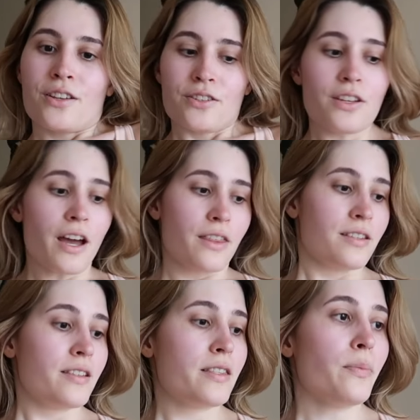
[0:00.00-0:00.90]
So yeah,
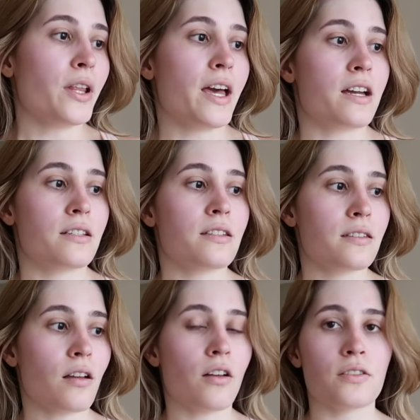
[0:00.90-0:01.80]
this is the
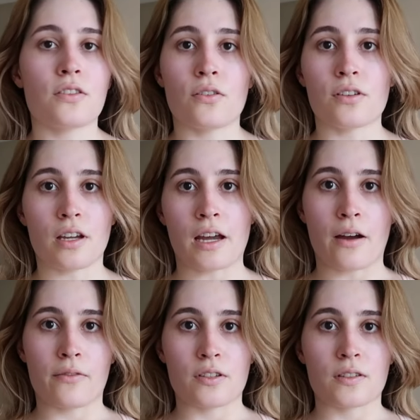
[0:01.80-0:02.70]
plans. Also, yeah,
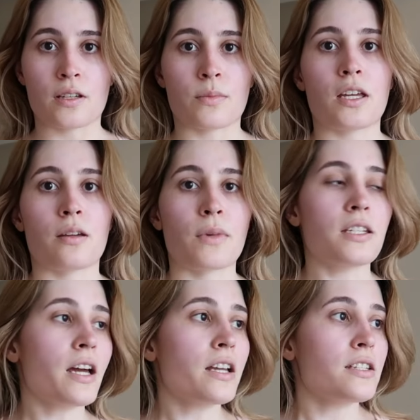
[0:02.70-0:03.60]
obviously I'm getting my
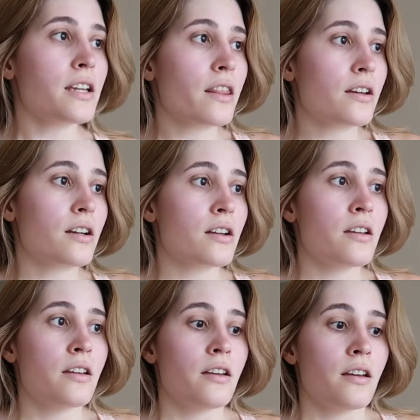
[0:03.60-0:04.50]
diet together.
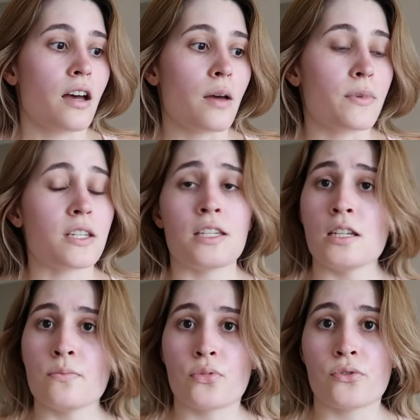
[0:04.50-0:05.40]
I've been
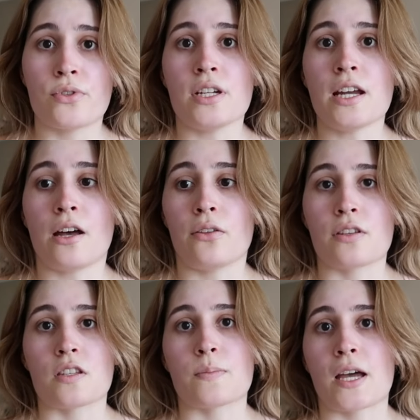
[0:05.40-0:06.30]
eating pretty
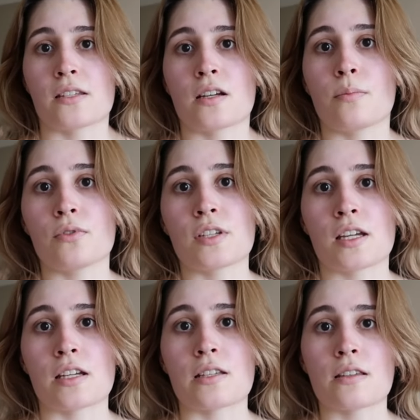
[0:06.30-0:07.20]
healthy these past couple
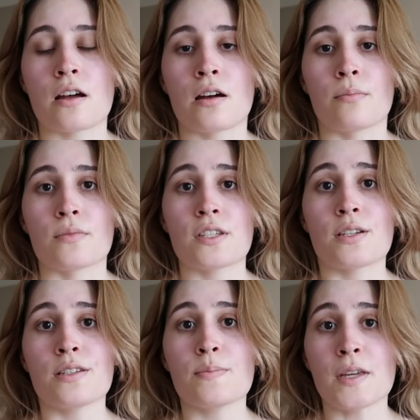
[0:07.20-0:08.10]
days. Um,
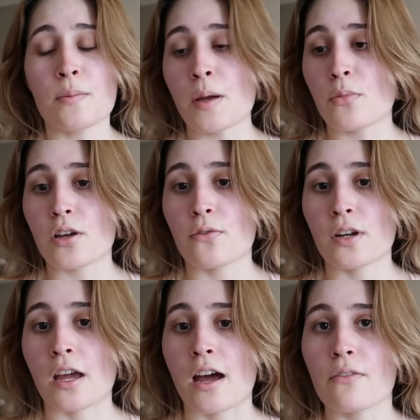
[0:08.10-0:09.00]
since meeting my
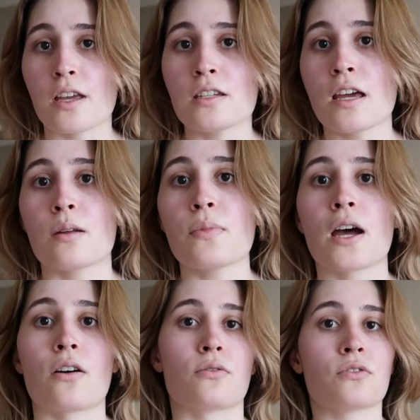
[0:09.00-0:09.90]
boyfriend, I have gained 10
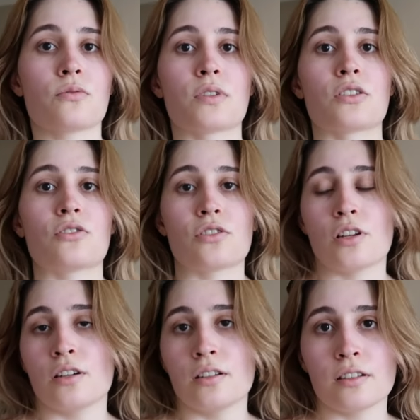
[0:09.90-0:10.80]
pounds, which,
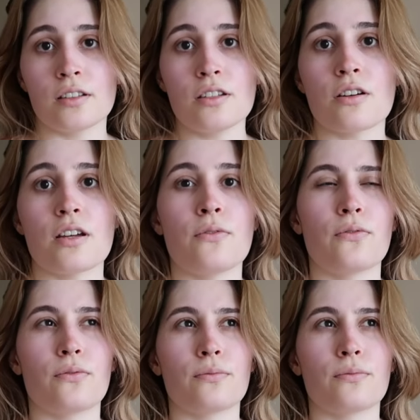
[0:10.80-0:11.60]
you know, if